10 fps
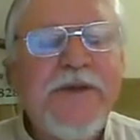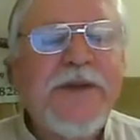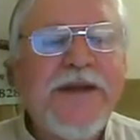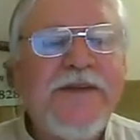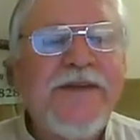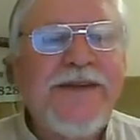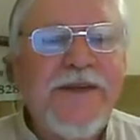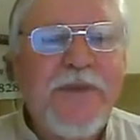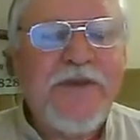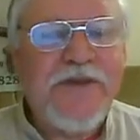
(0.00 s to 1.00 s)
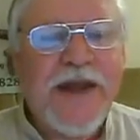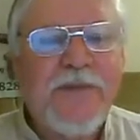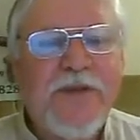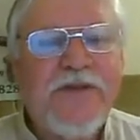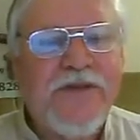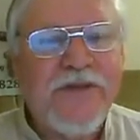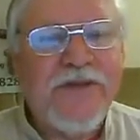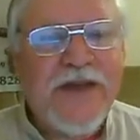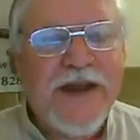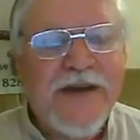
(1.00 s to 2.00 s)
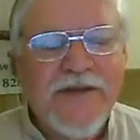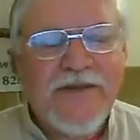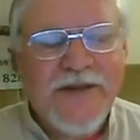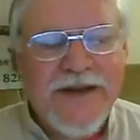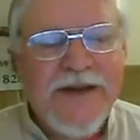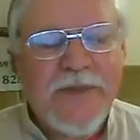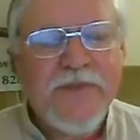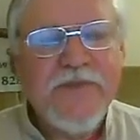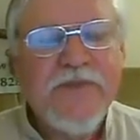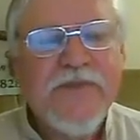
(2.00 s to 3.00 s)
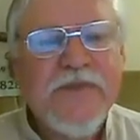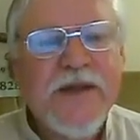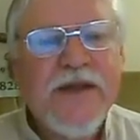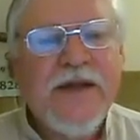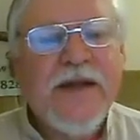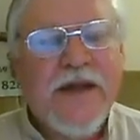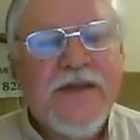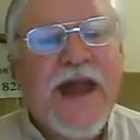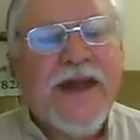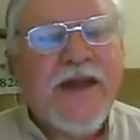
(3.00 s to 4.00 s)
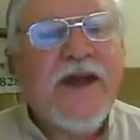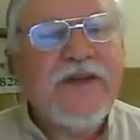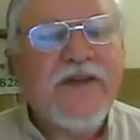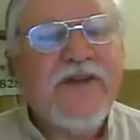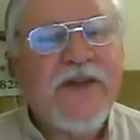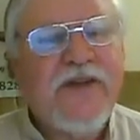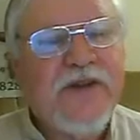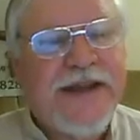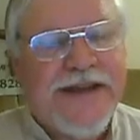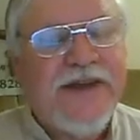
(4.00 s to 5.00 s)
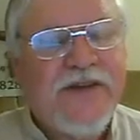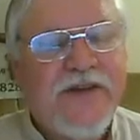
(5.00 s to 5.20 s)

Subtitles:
be in the deepest state of sleep, that consciousness is